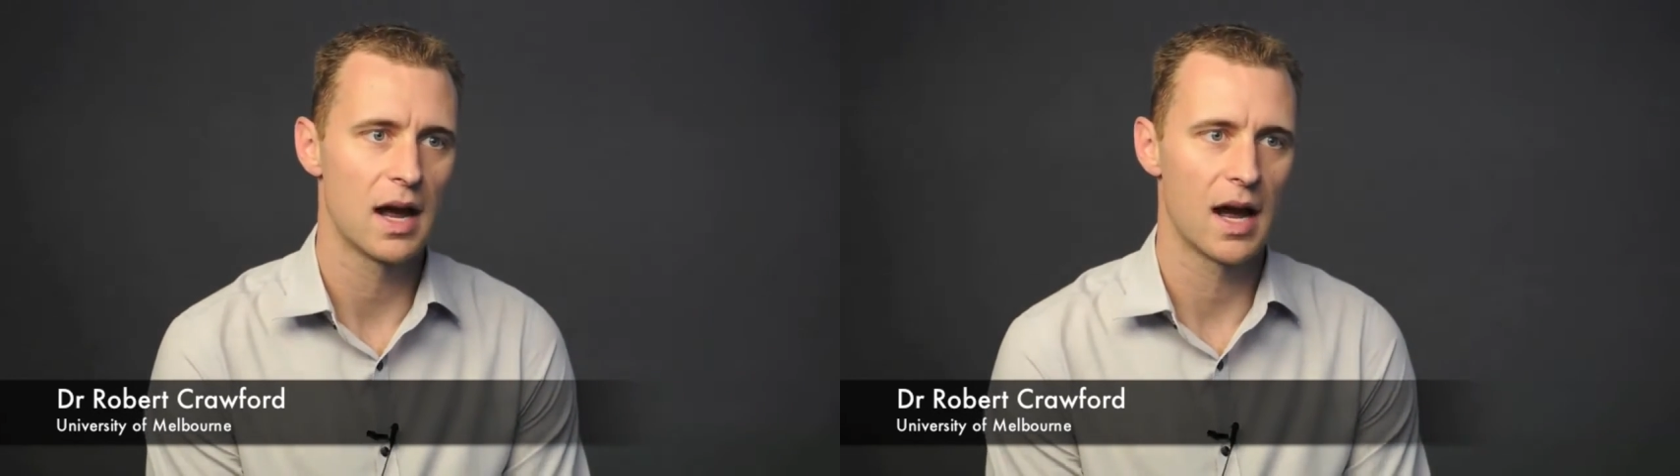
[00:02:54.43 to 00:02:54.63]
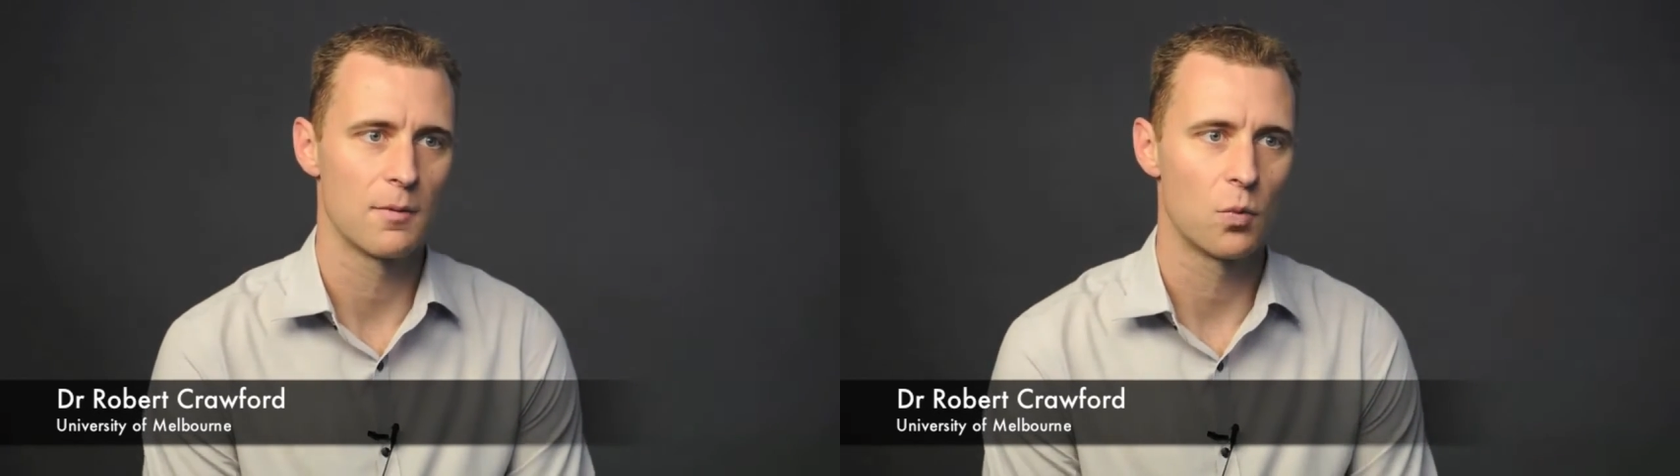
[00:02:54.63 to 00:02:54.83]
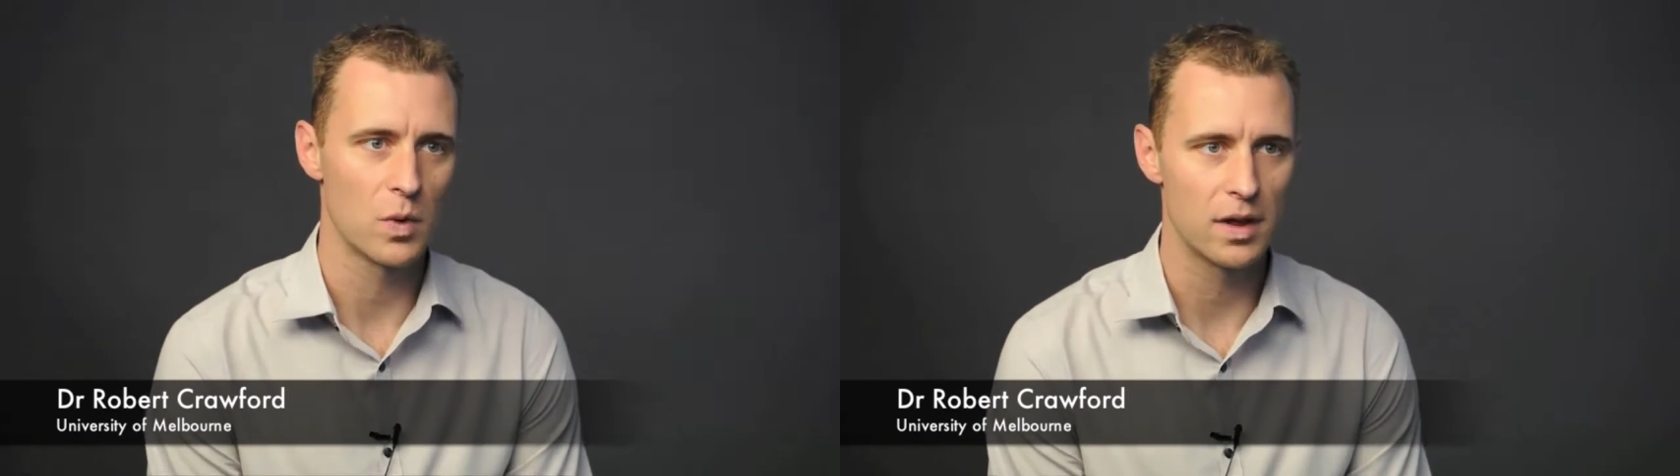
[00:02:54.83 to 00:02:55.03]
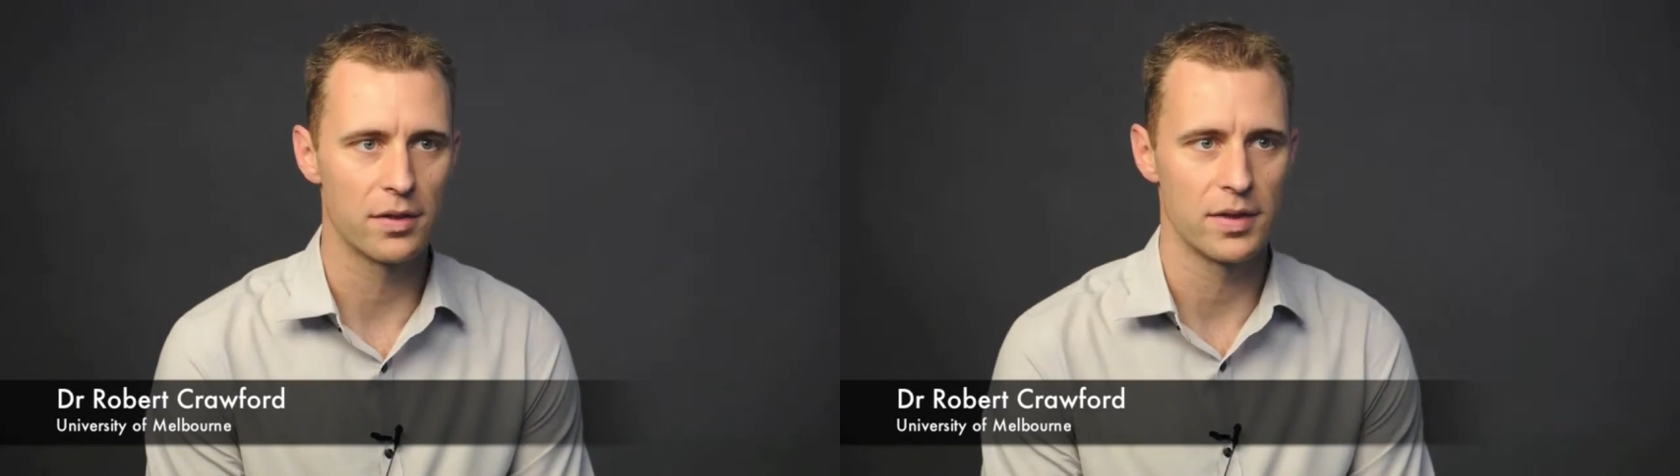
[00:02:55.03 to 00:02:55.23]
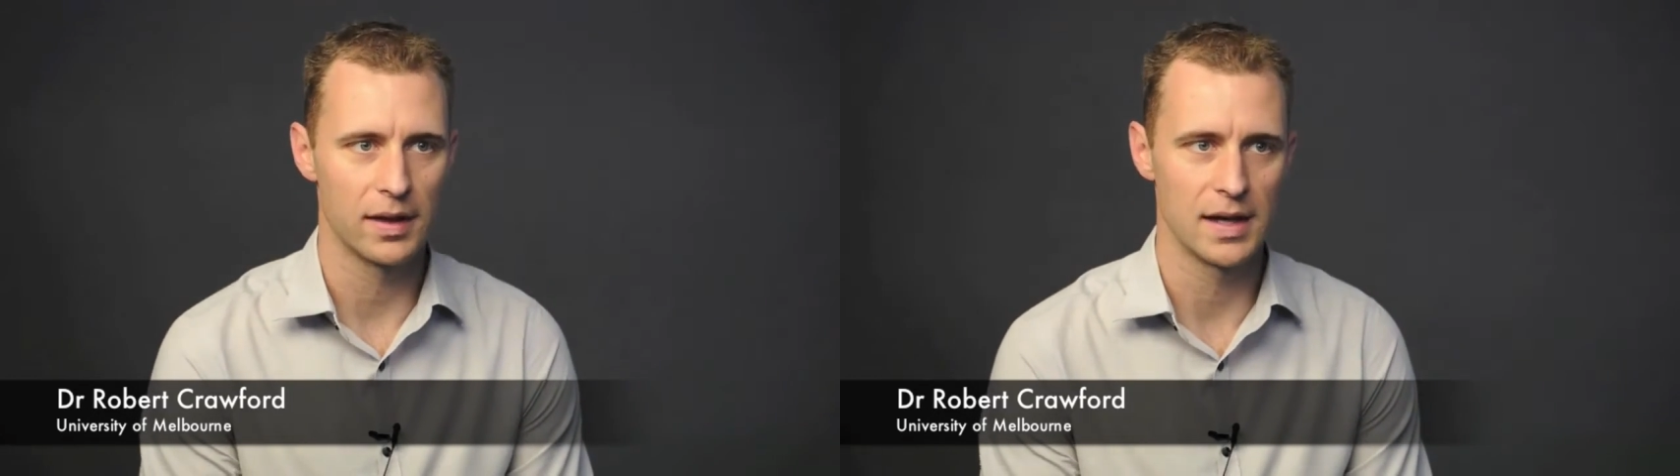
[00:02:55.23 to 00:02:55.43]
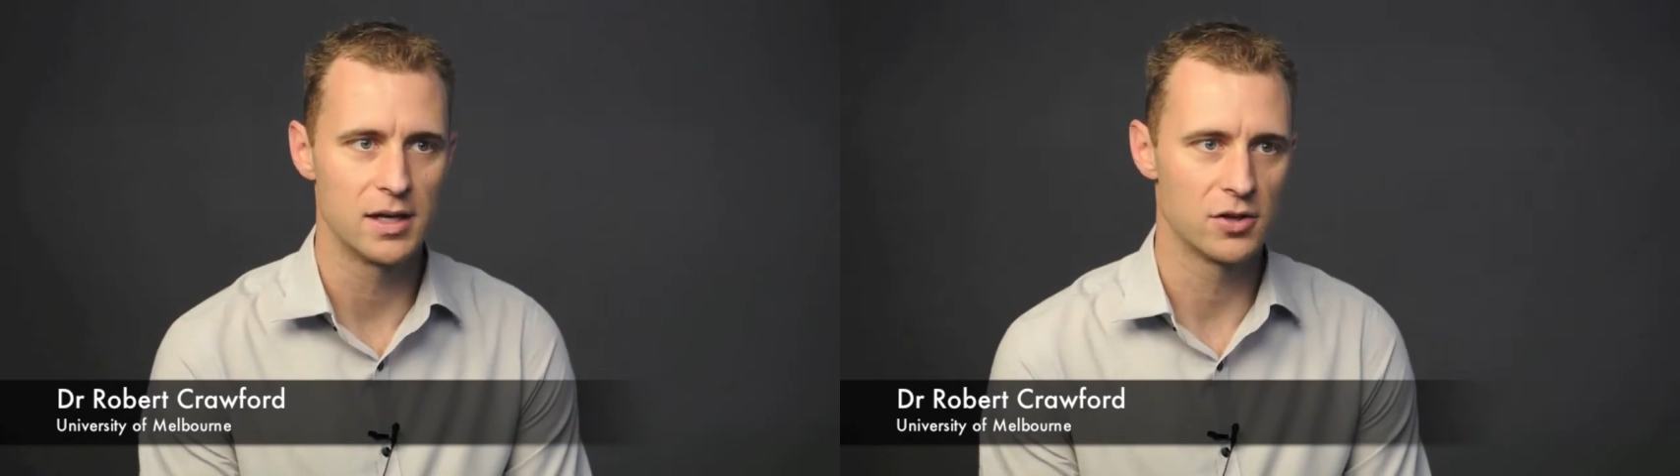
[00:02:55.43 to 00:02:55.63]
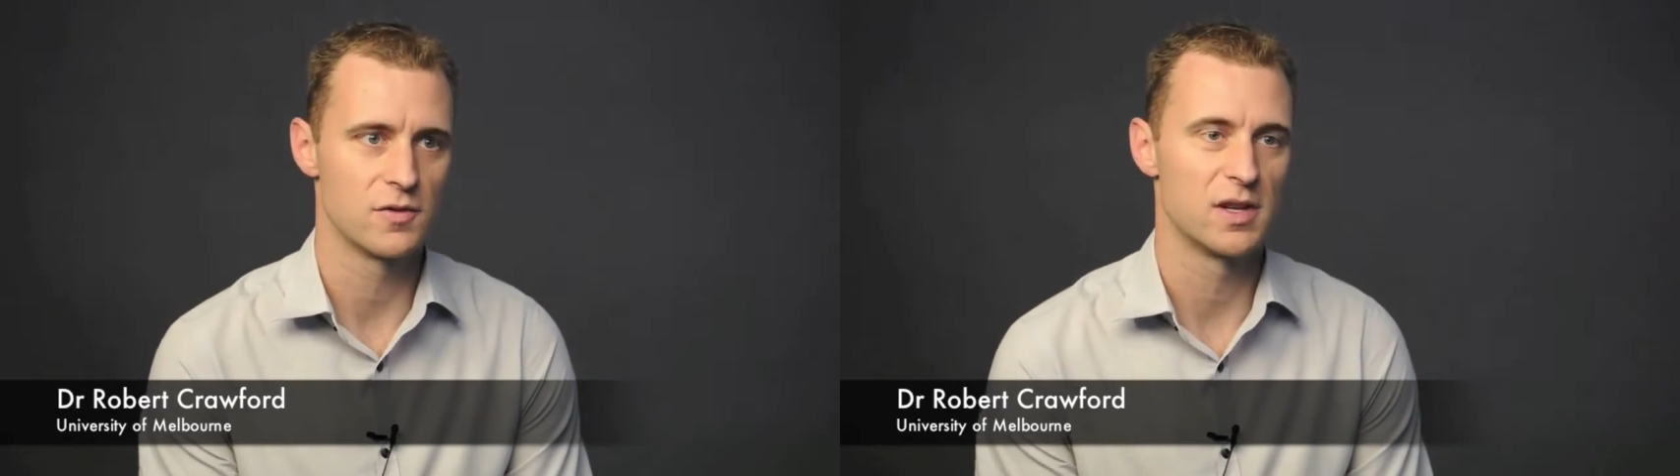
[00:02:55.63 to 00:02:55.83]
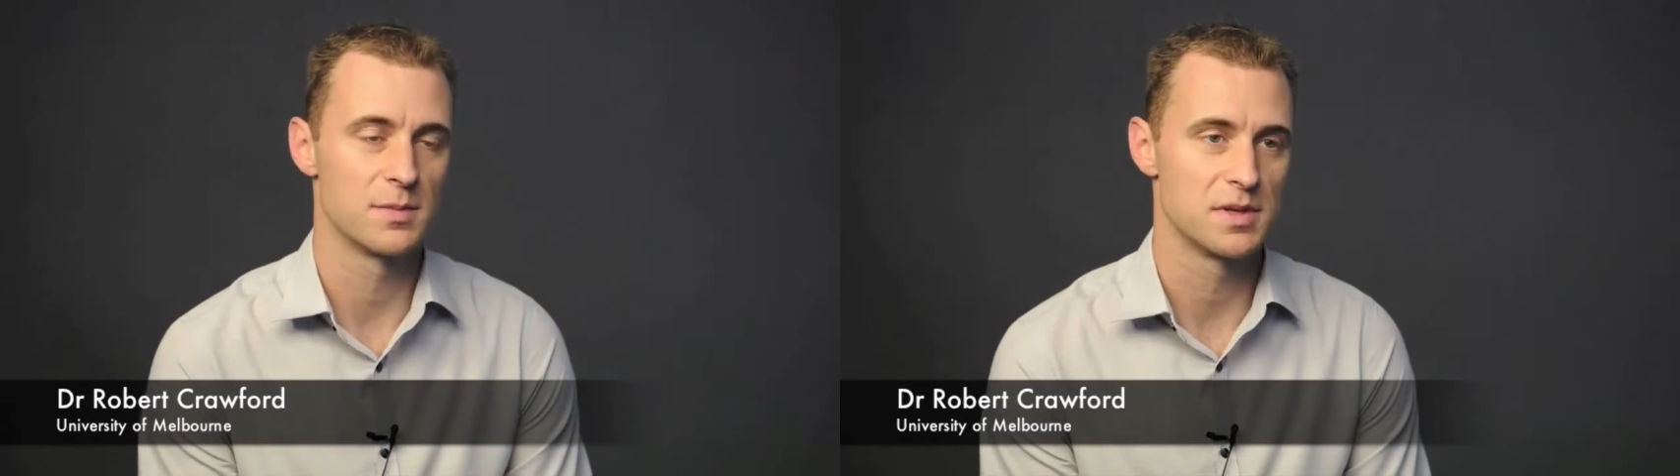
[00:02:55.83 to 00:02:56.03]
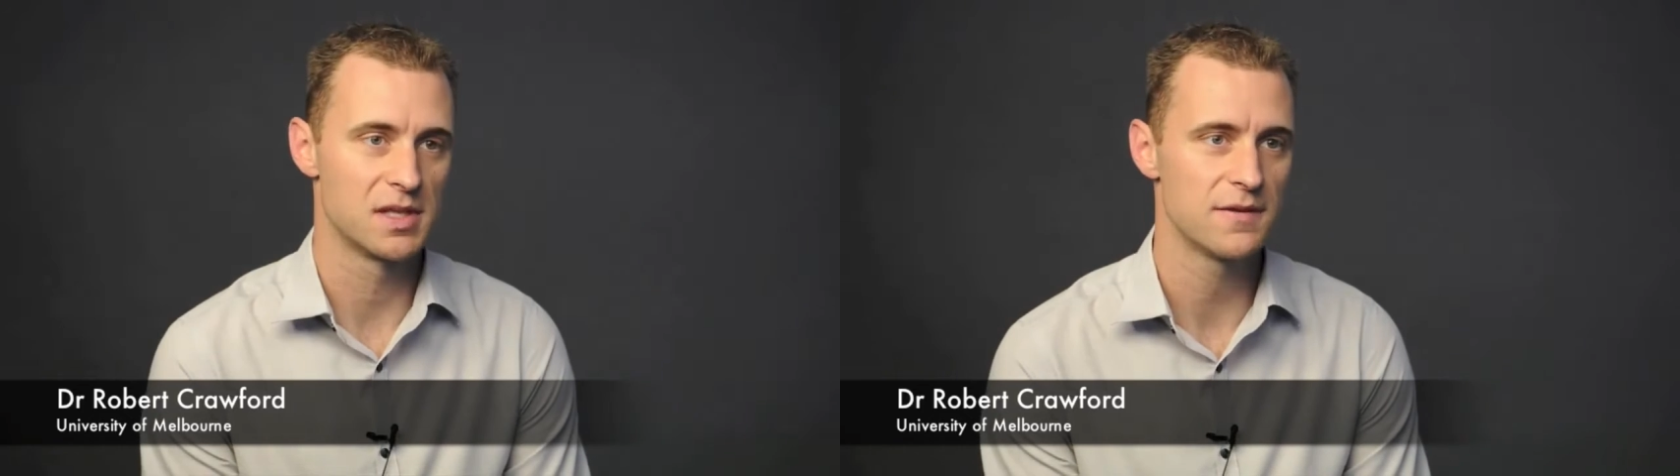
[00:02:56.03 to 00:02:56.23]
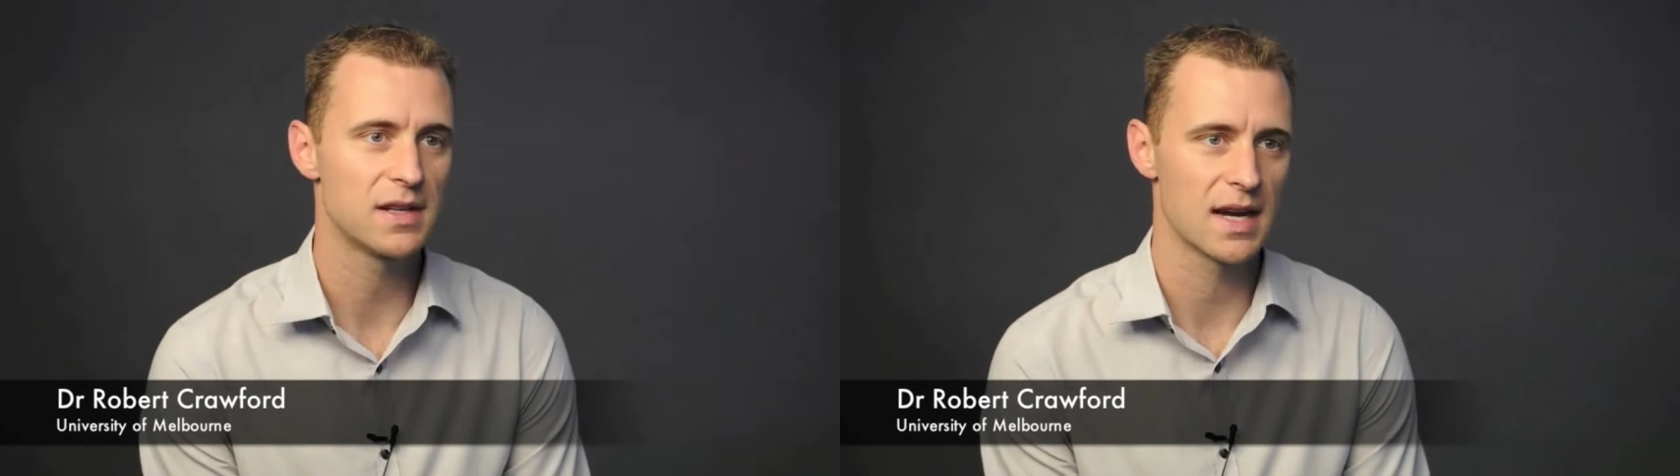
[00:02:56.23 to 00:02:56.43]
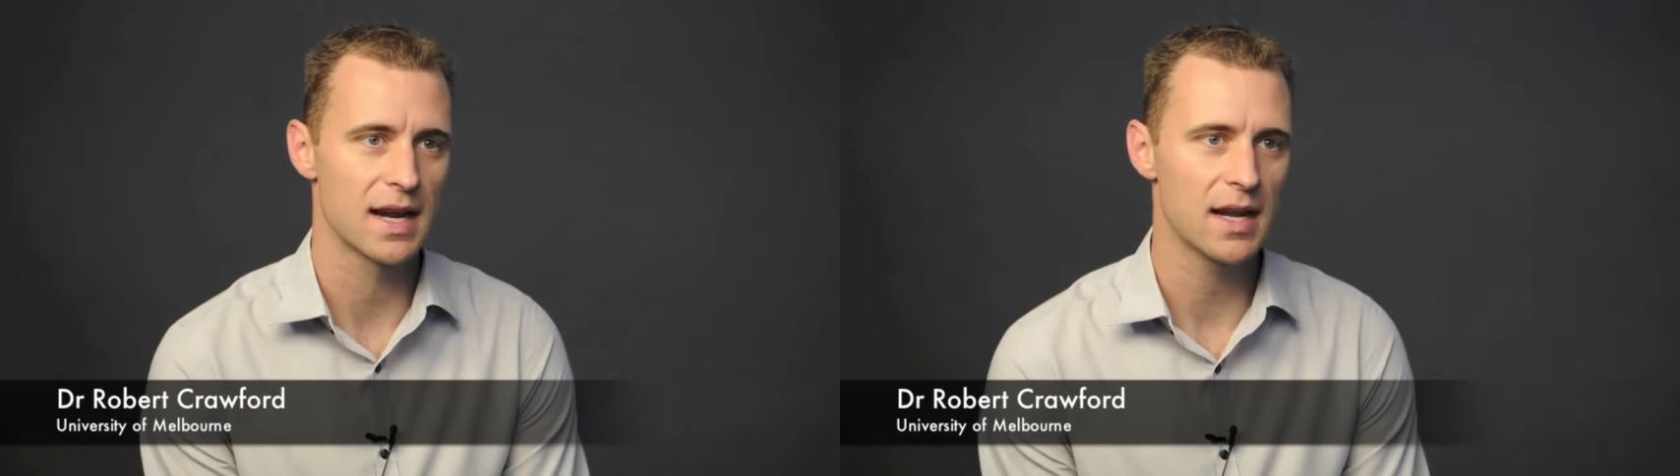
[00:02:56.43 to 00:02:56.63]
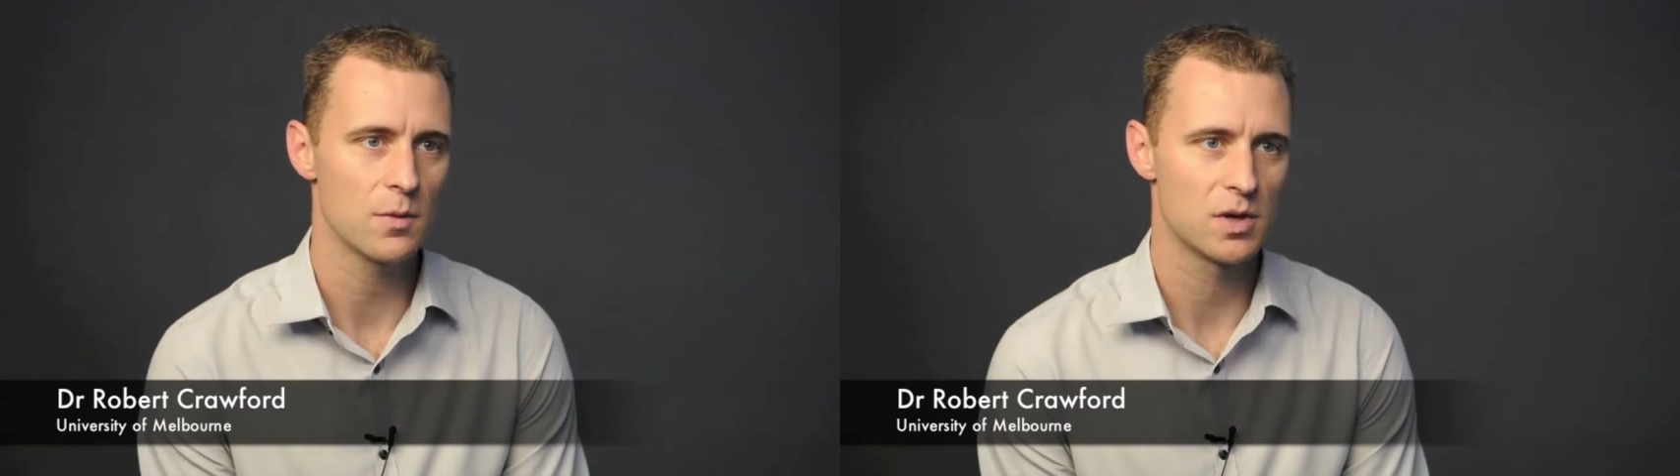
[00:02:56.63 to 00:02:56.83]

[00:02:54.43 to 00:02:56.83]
um, with industry specific data,